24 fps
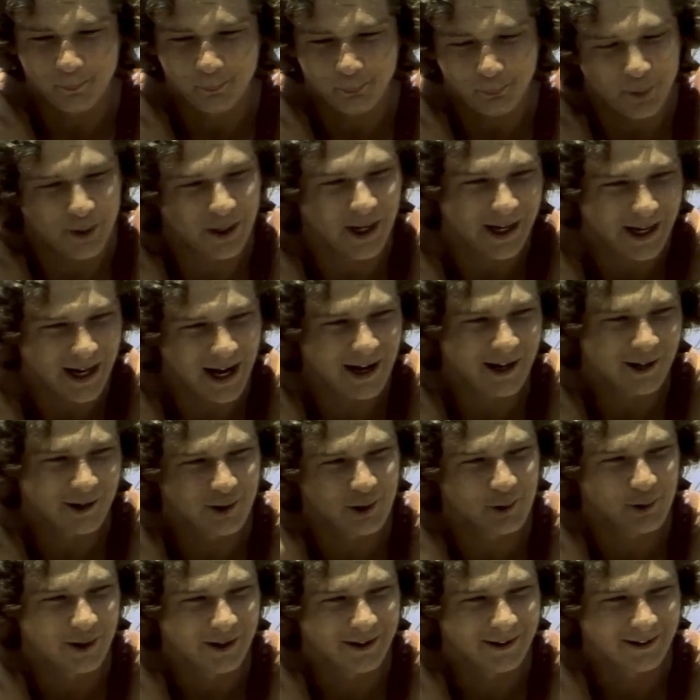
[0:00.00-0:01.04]
But I got to
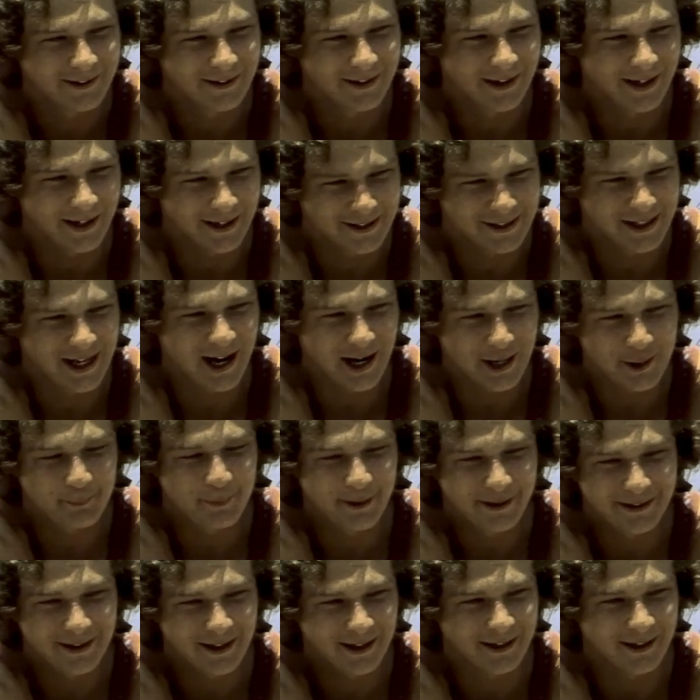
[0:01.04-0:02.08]
do it. It's got to
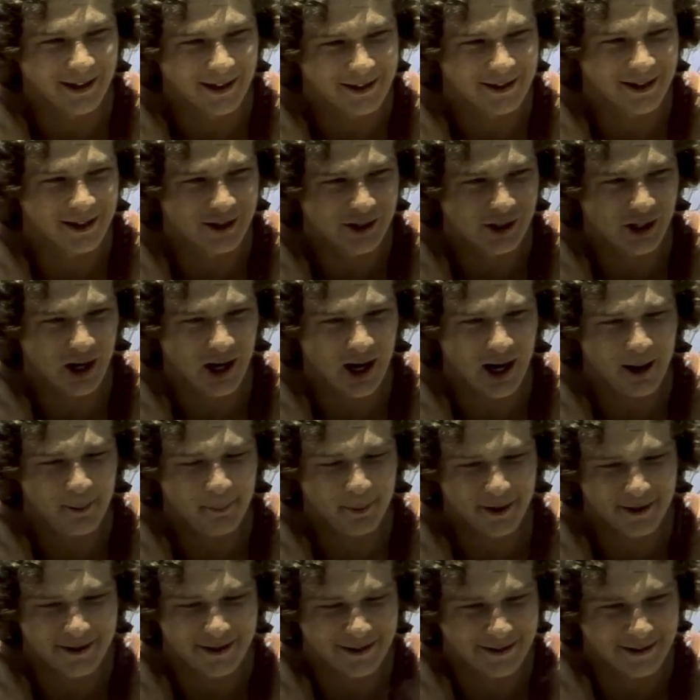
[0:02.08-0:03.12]
be done. It's a job,
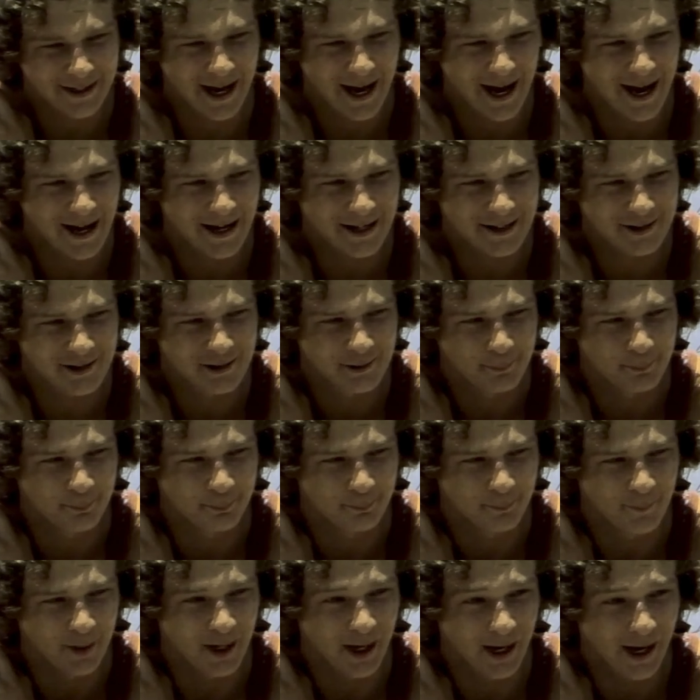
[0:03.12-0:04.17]
it's a task,
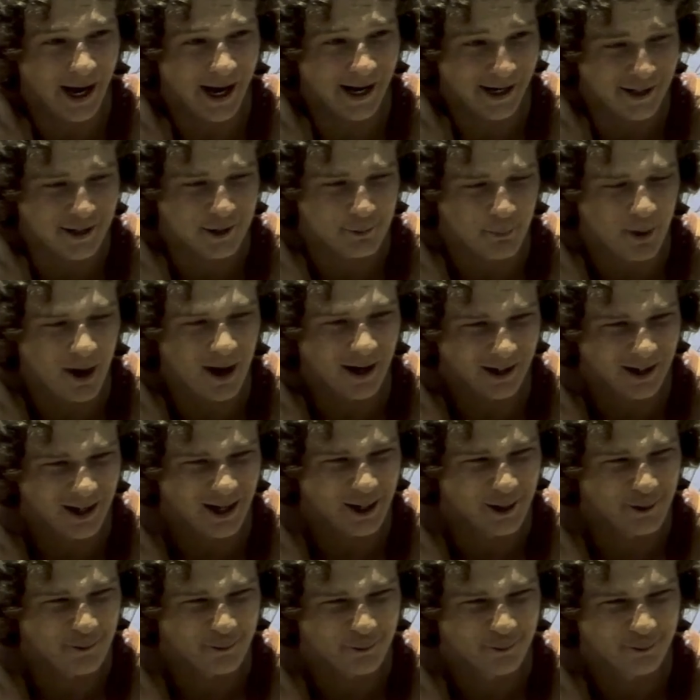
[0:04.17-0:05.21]
and it's my life.